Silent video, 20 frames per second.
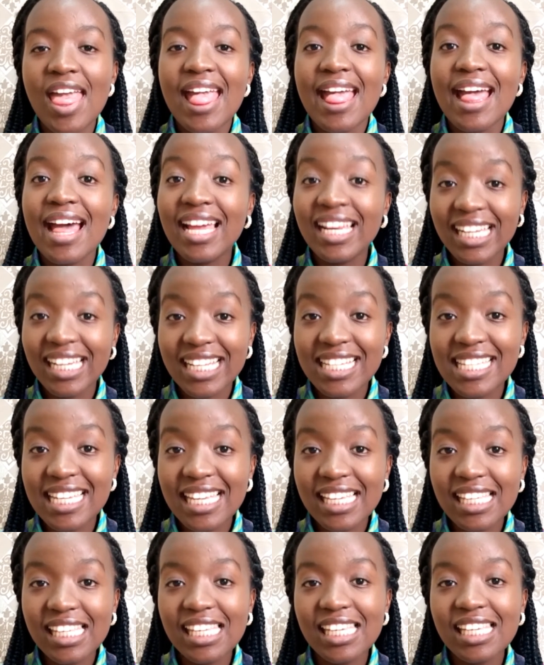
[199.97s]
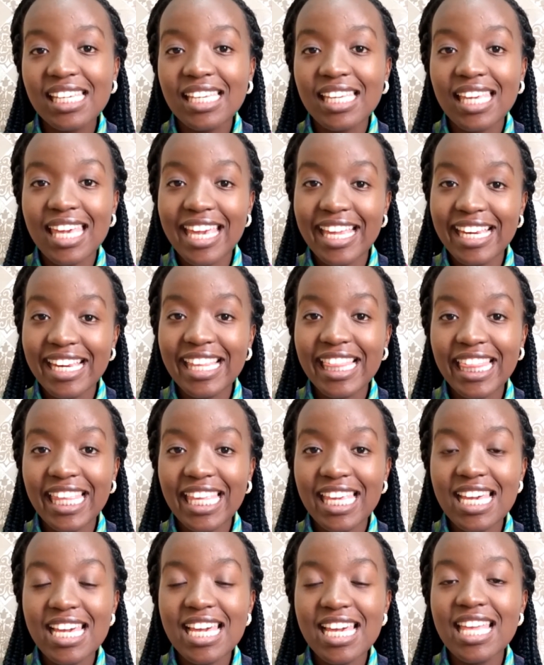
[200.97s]
undertaking
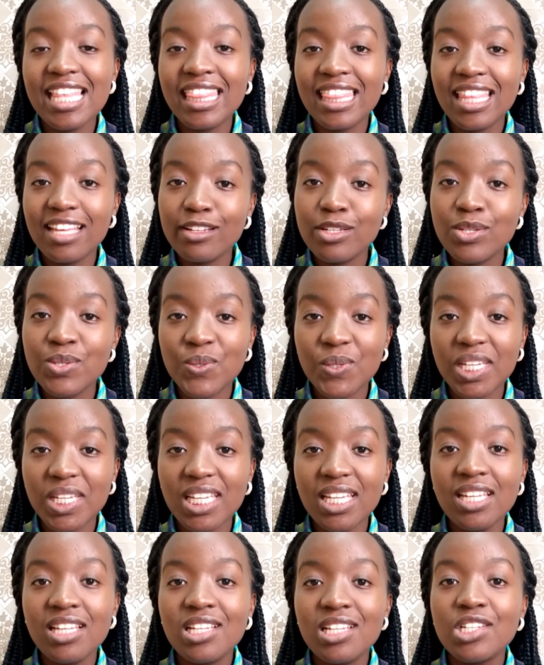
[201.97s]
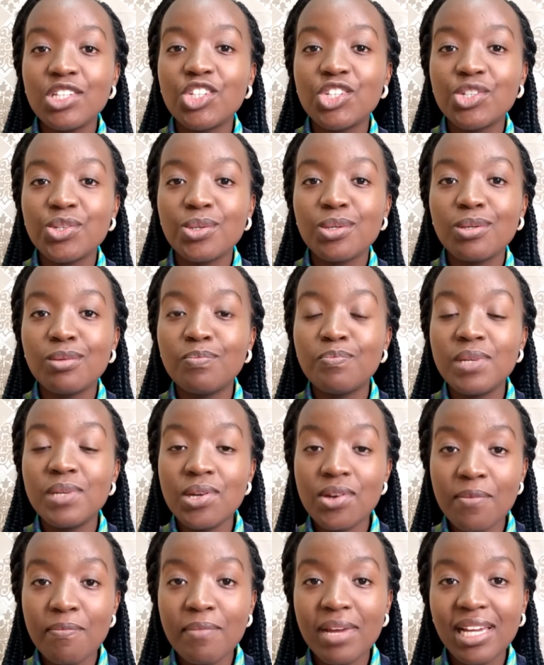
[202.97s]
anything, and that way she would be
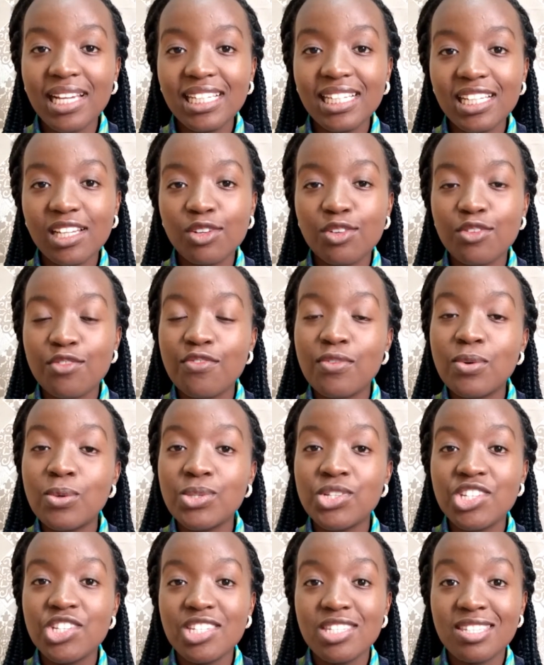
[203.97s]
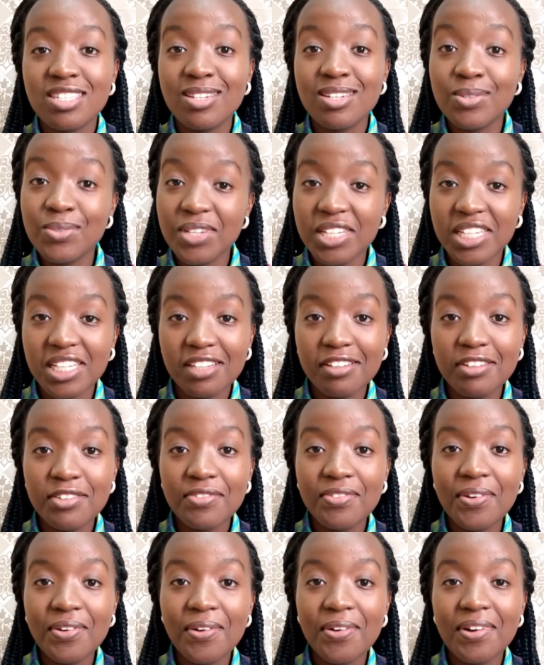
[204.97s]
reminded of who she's doing it
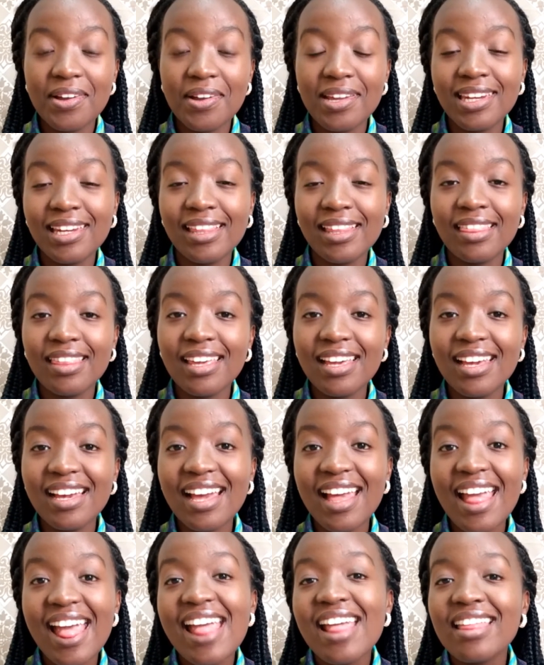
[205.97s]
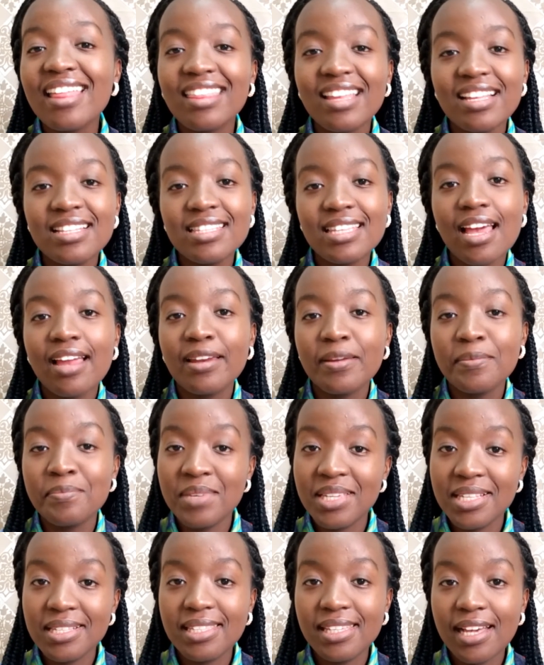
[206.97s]
for. And I think that's an
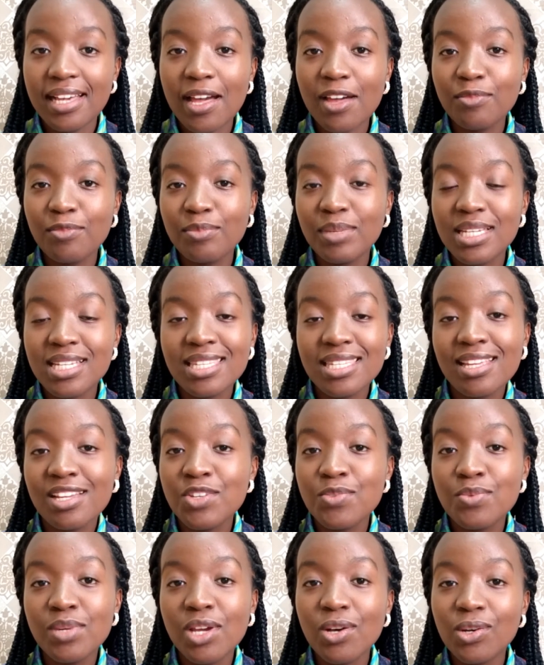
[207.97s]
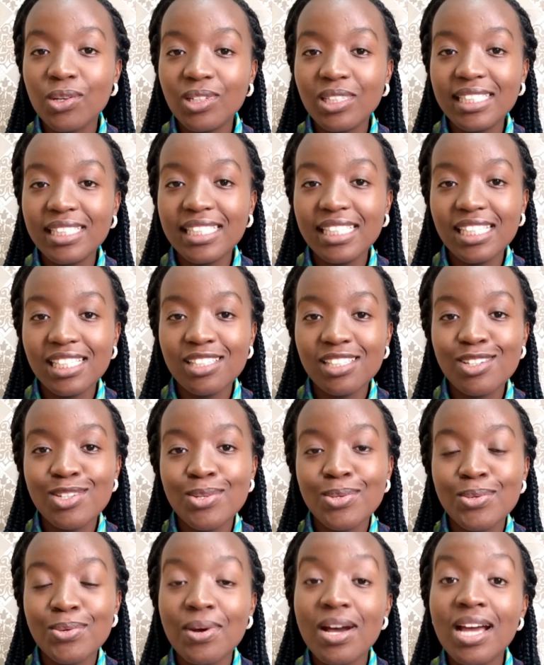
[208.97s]
amazing habit that we all need
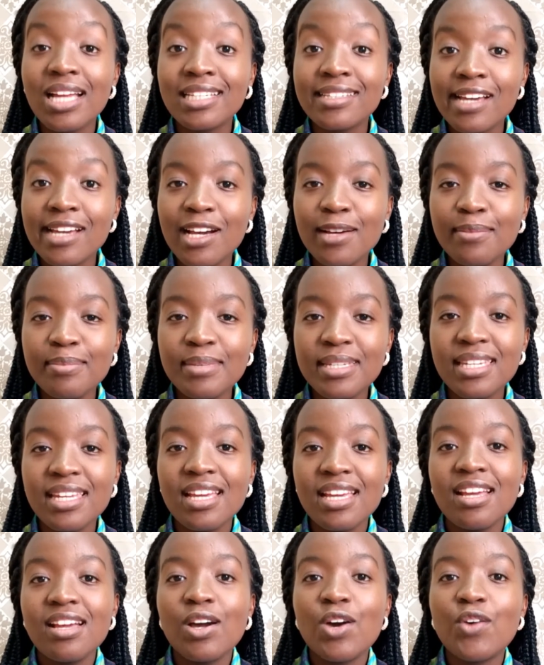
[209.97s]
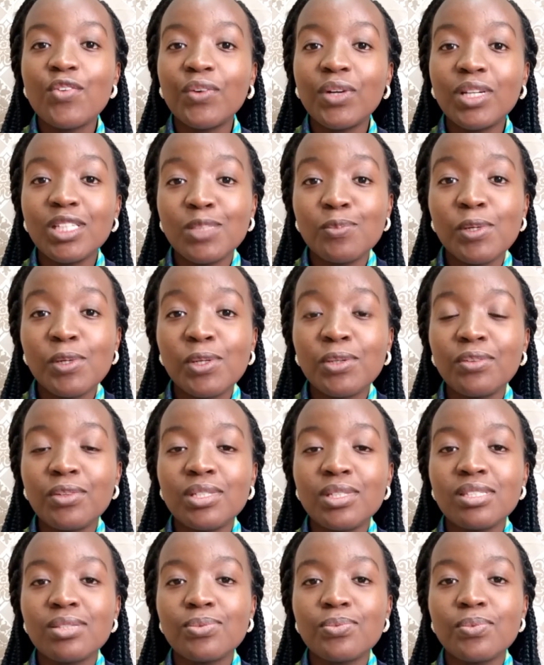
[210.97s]
to adapt. Of course,
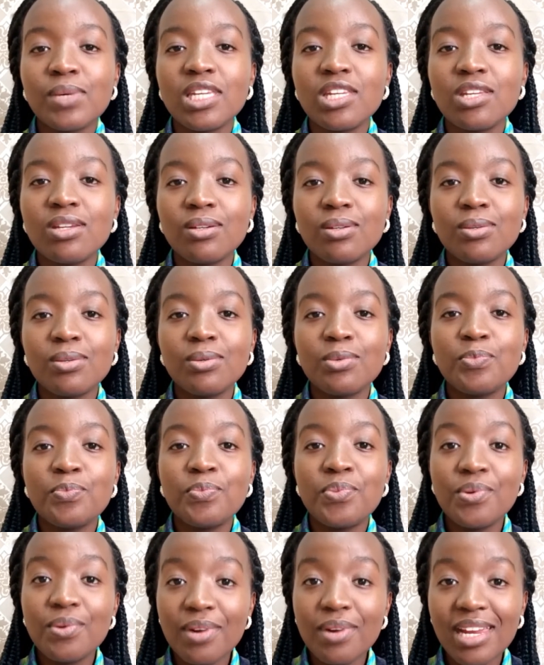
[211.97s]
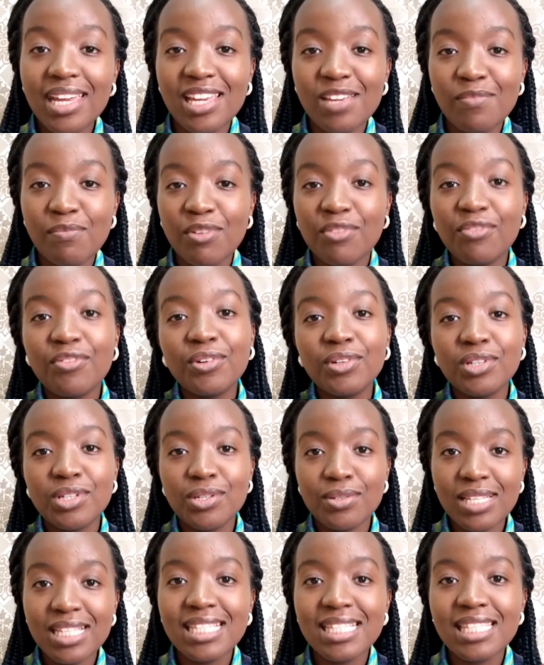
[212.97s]
because when you pray before
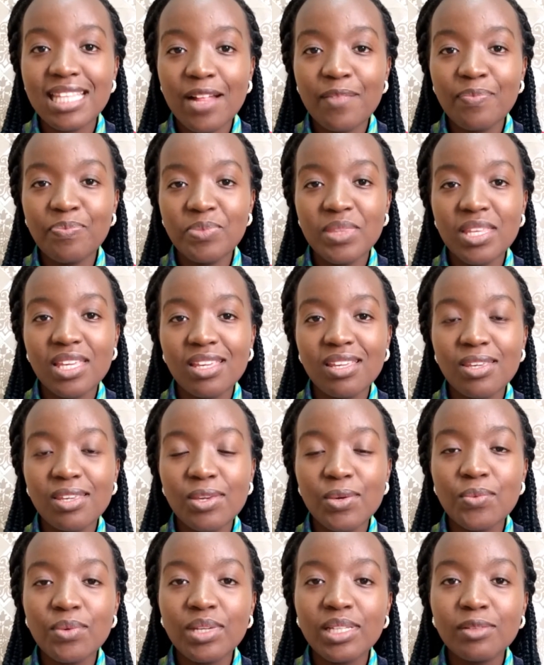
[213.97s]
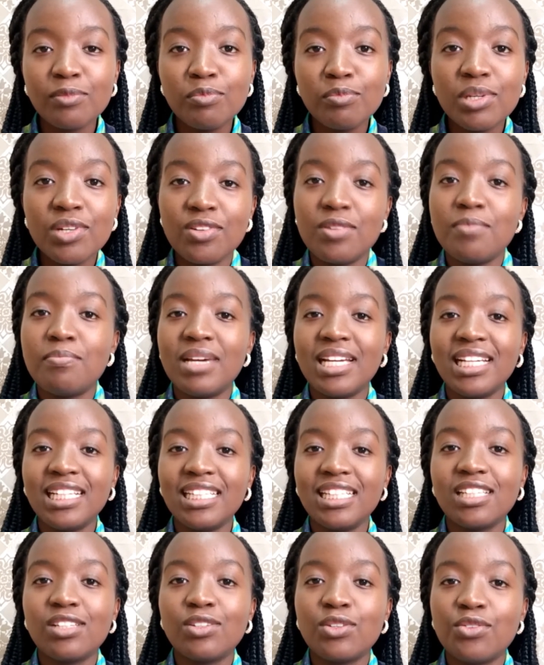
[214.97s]
doing something, you will be
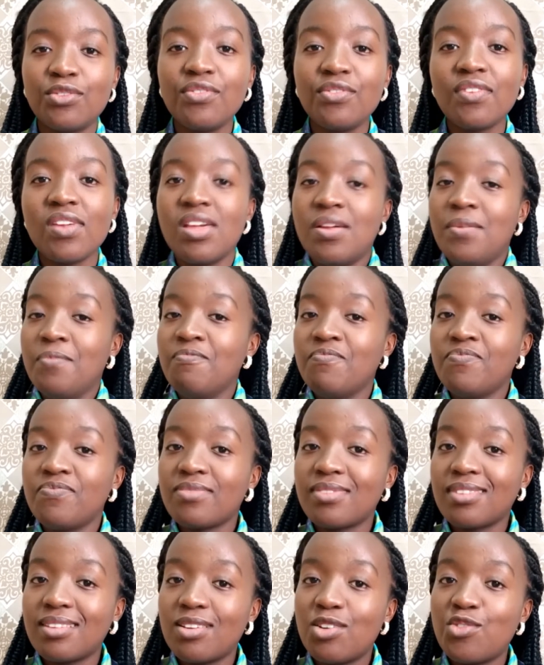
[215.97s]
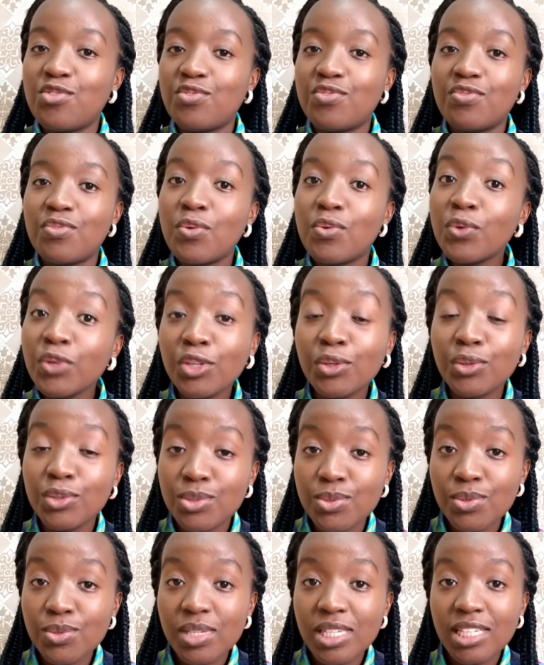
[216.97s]
reminded of who you're
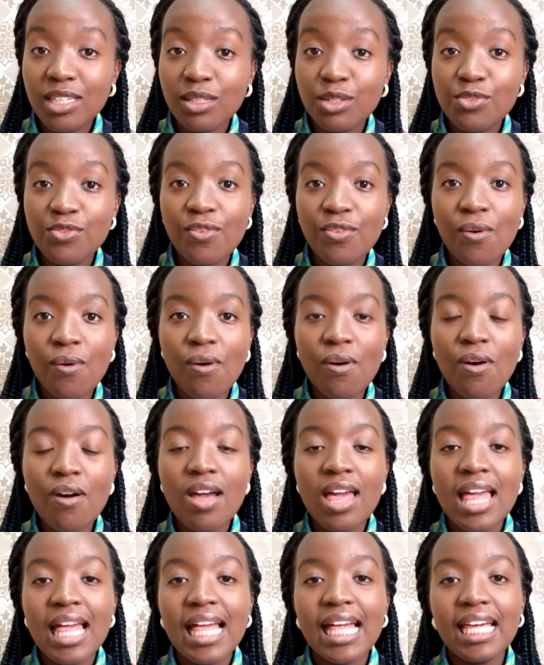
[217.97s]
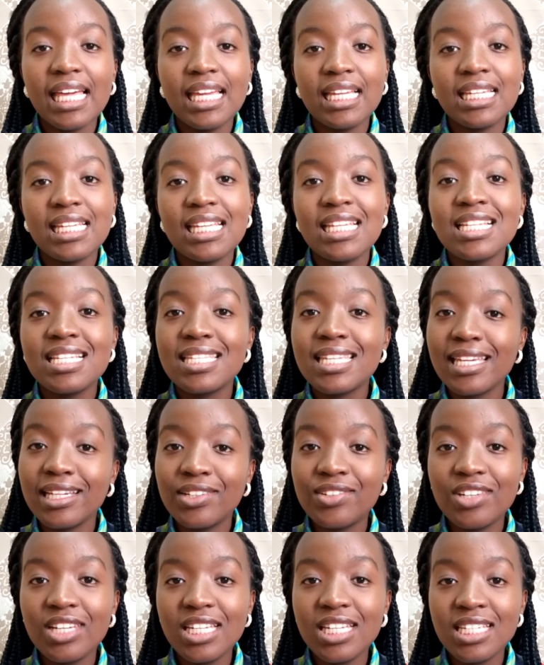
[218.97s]
doing it for, and
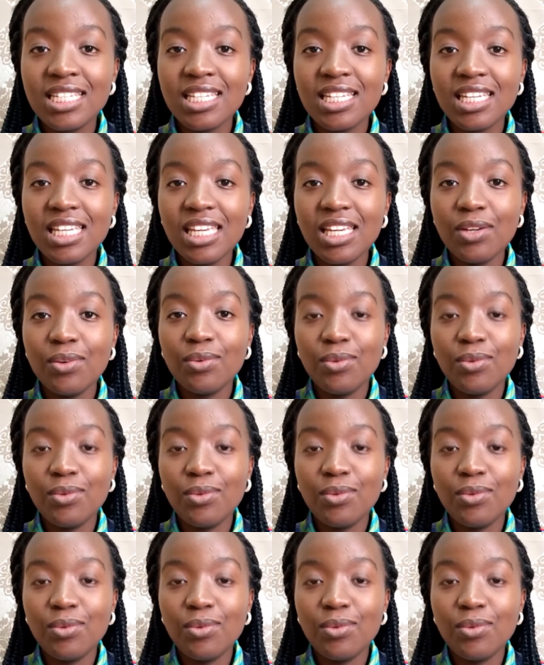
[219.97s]
integrity